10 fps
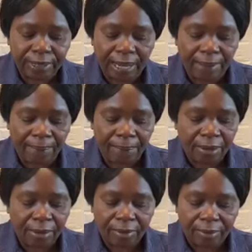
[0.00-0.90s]
Yeah.
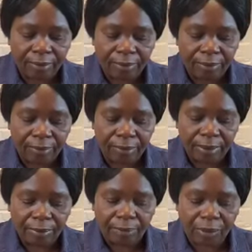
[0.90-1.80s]

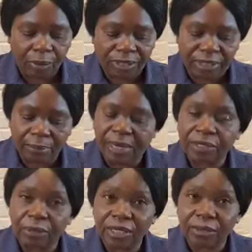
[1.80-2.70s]
Because the
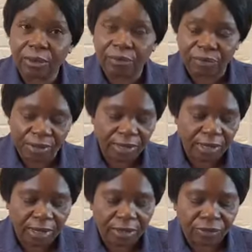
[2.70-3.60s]
majority of
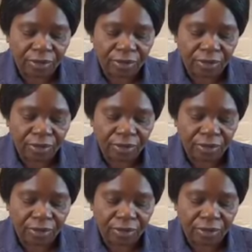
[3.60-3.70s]
the